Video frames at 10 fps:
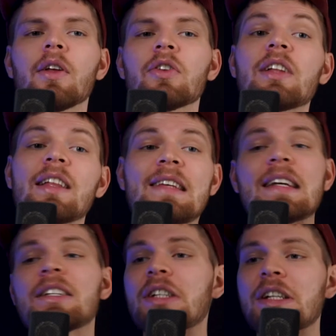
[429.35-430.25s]
So let's
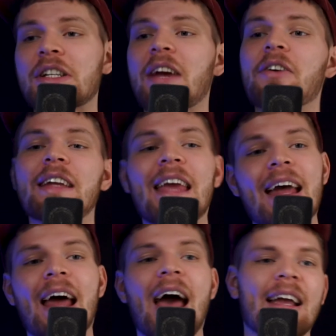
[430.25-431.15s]
say Sharon
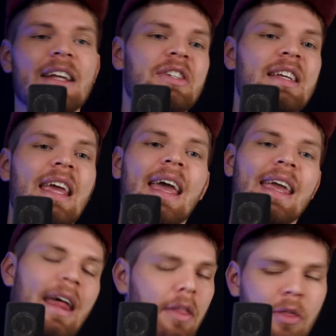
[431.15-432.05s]
can't hack it. She can't
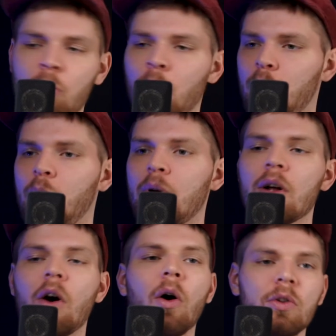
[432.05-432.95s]
get through
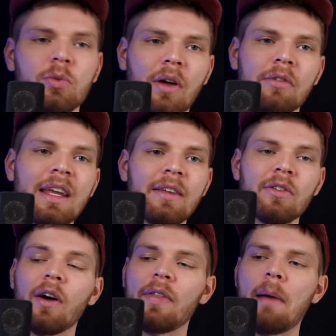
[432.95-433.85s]
all 12 keys
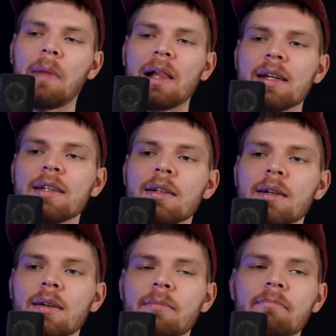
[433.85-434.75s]
on that melody.
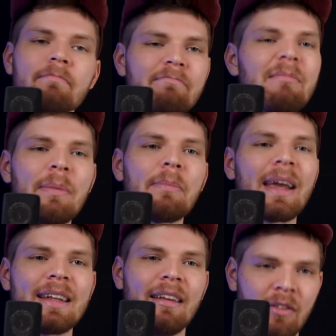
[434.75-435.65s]
Maybe pick
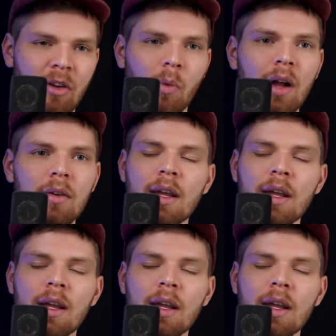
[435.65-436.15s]
an easier one.